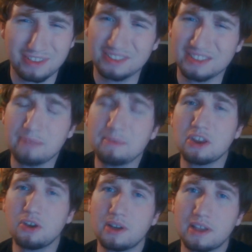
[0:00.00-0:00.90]
Let me
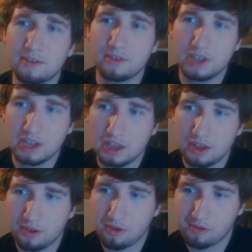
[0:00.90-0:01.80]
know.
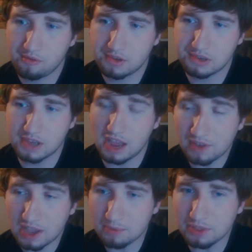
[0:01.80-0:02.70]
I have
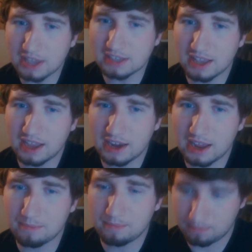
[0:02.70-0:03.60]
a couple things lined
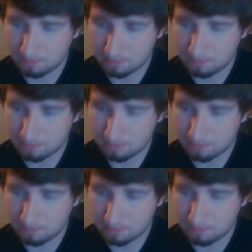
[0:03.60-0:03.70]
up.